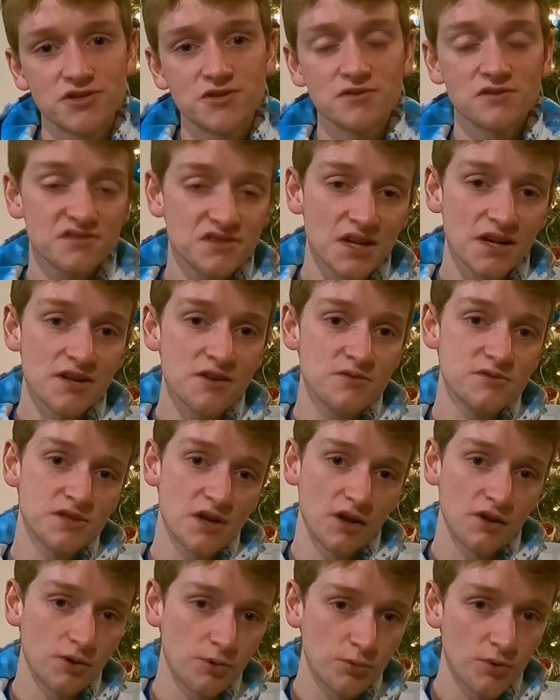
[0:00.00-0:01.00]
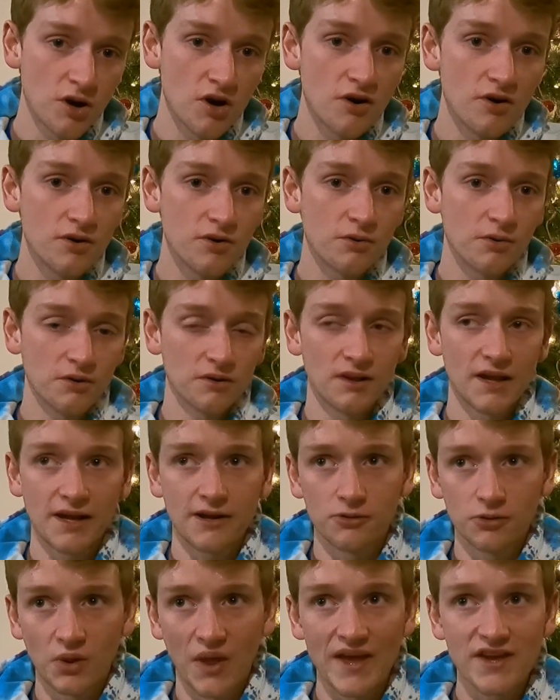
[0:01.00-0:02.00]
shoes that I use on the road or like
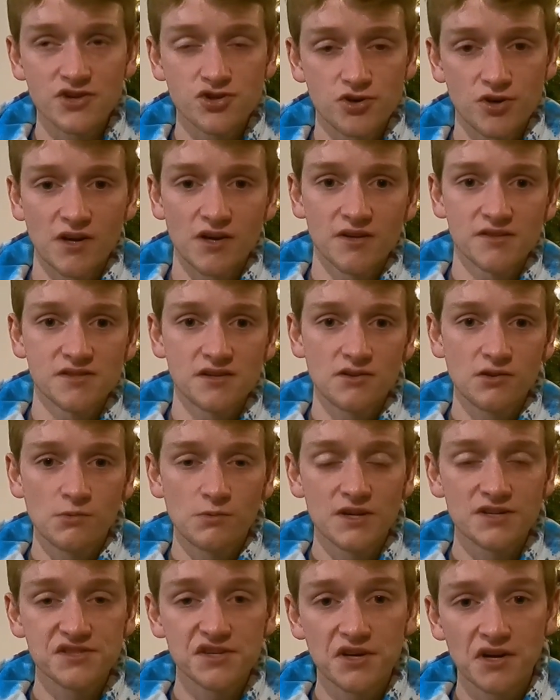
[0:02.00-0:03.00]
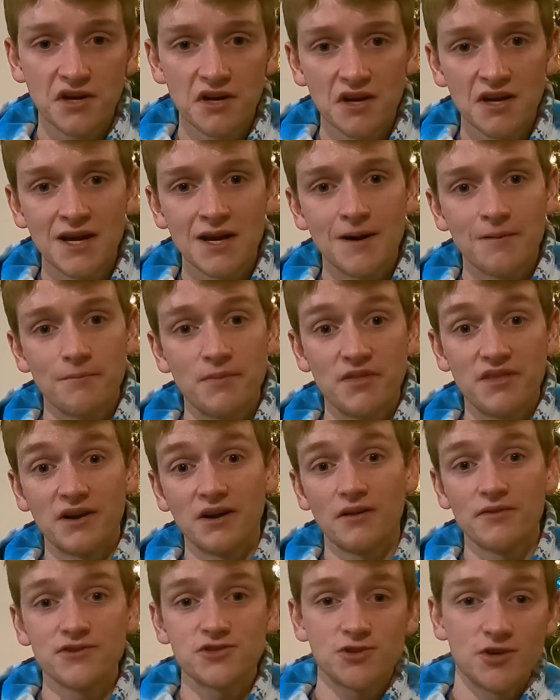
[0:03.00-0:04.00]
light trails in the winter. But then
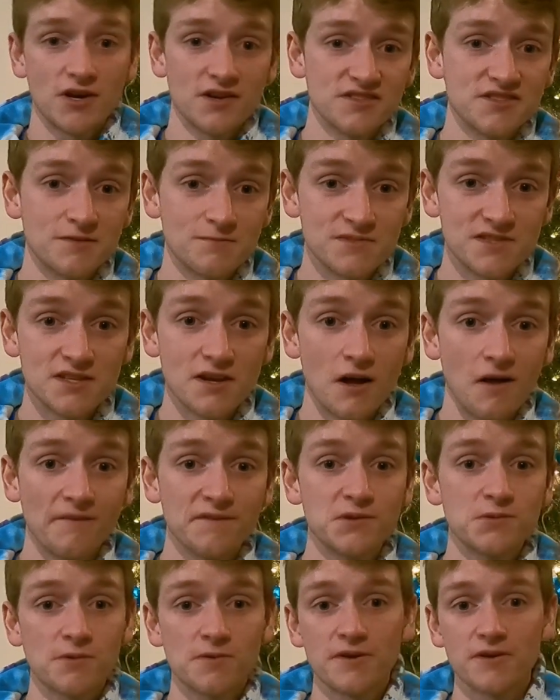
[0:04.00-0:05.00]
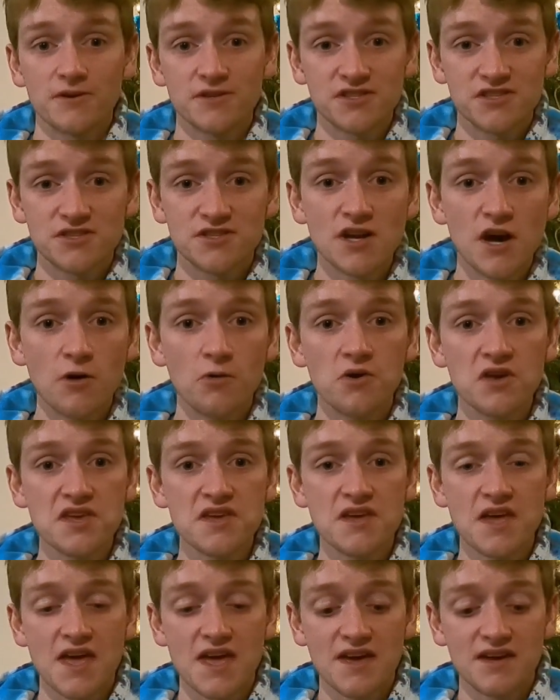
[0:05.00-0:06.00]
on the trails themselves where they're
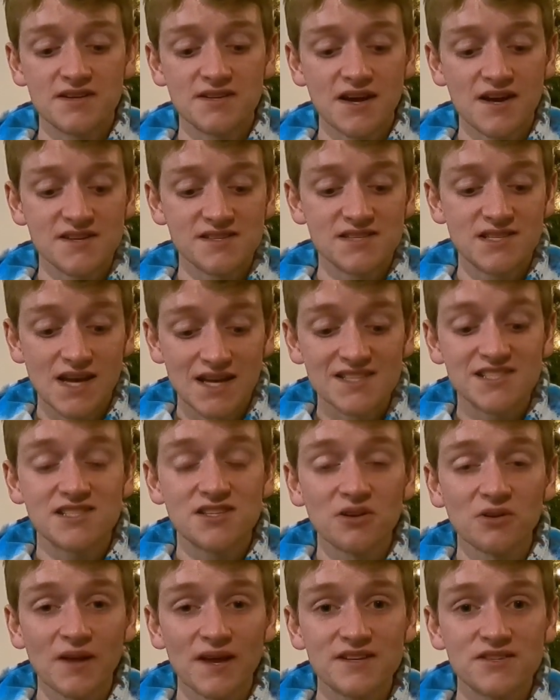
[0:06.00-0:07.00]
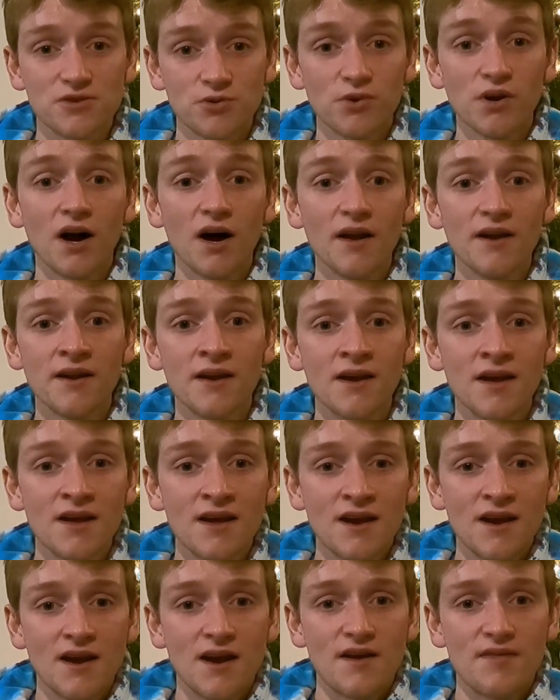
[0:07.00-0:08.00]
snowy and icy, I still like to run.
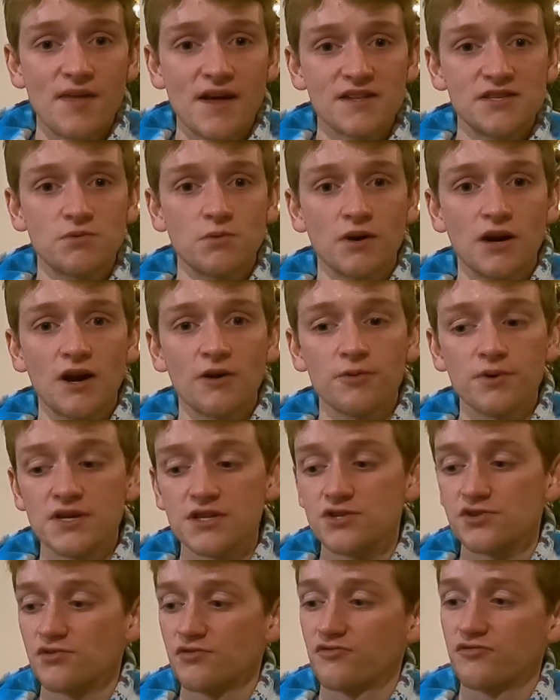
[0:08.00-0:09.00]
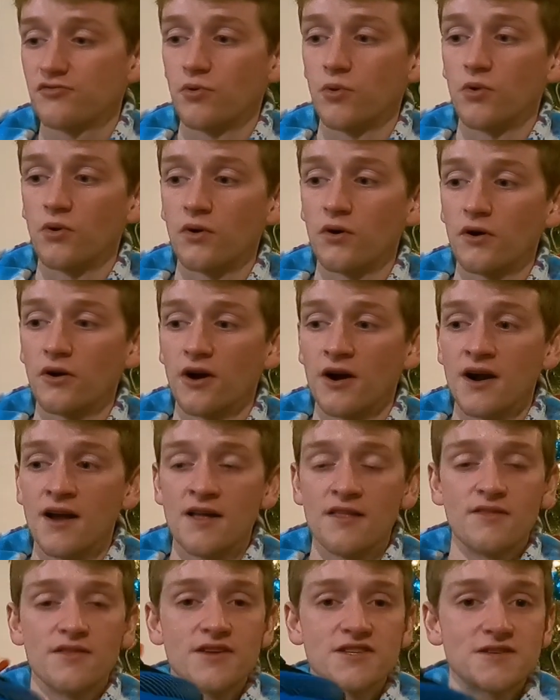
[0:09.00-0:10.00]
And that's where I reach for
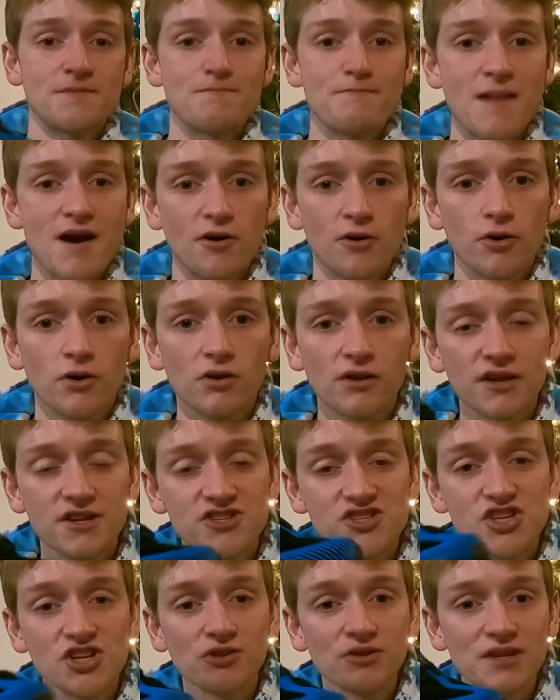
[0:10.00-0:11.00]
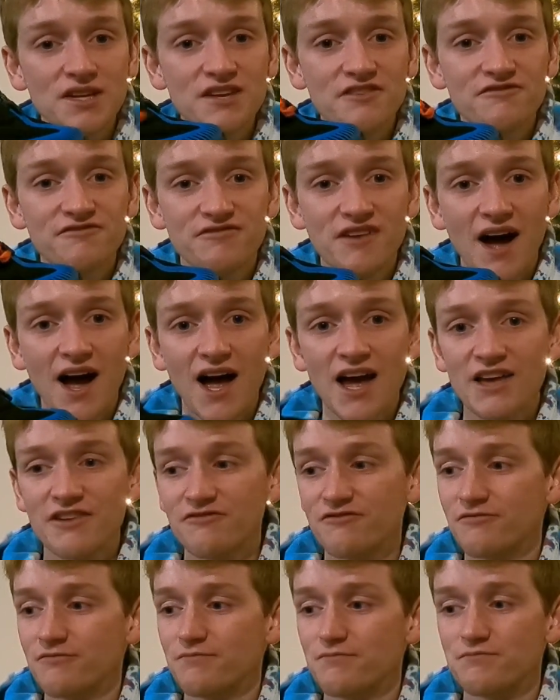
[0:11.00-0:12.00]
this Merrell Agility
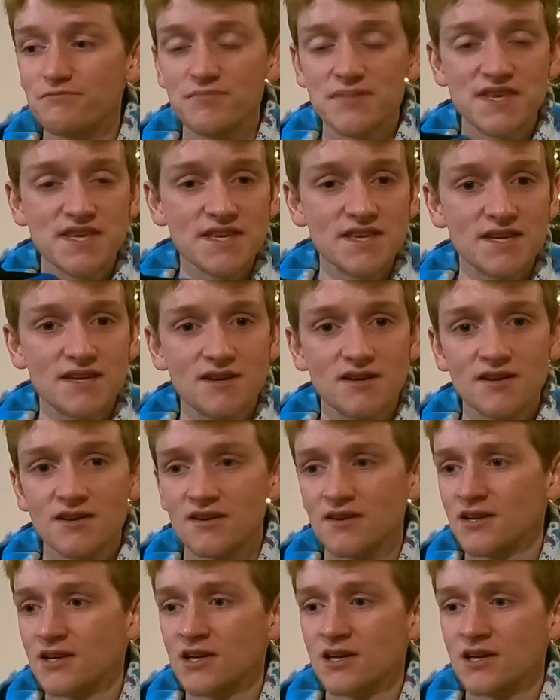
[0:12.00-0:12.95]
5 Peak